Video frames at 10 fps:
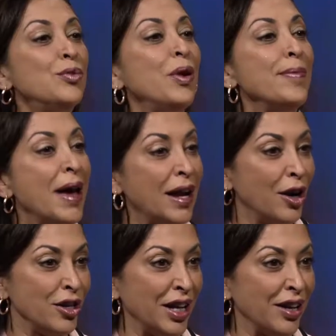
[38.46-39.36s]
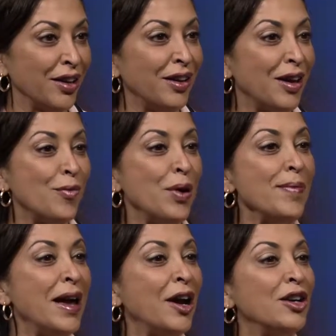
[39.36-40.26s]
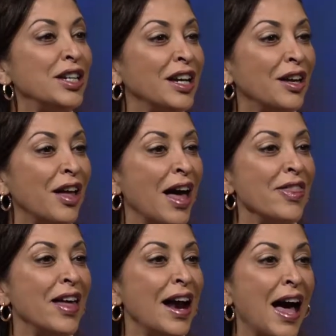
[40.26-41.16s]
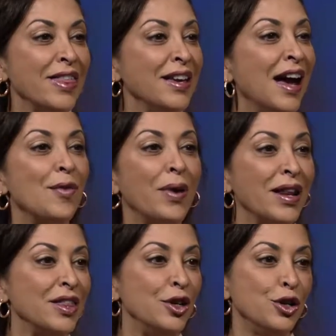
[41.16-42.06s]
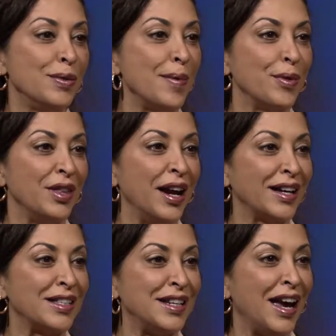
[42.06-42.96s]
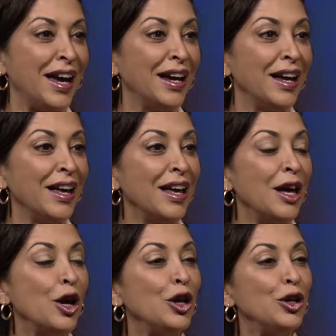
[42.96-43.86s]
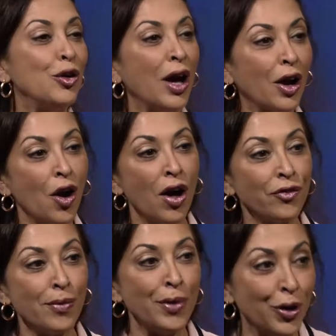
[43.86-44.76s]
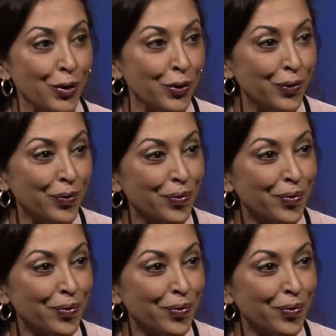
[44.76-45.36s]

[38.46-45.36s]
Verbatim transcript: we made our deal, we made our deal, and then I think I read in the newspaper the next day, you got a call from who? The